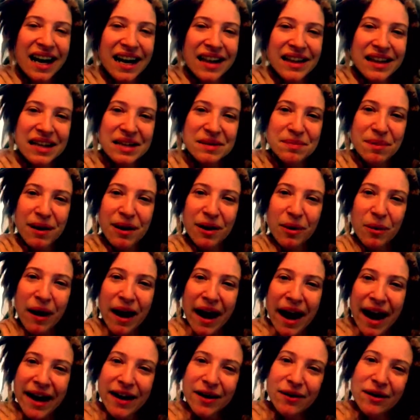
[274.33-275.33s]
that's part of why
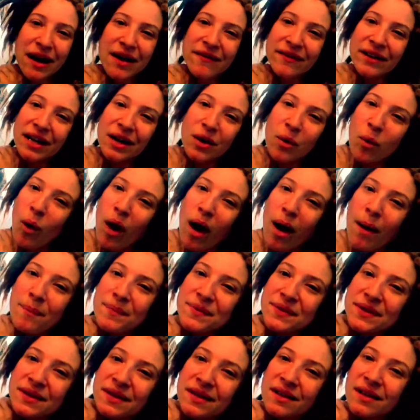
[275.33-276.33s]
I don't have any
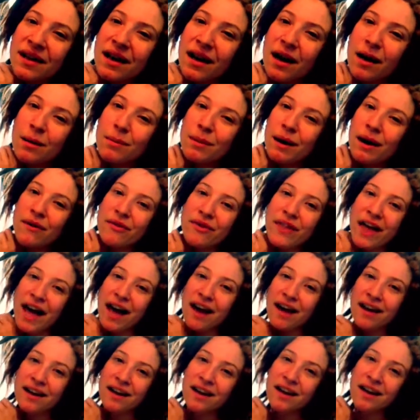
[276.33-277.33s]
qualms about
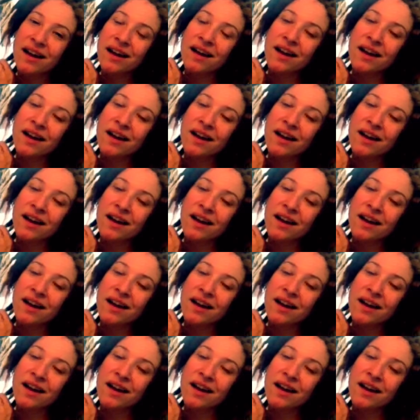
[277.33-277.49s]
that.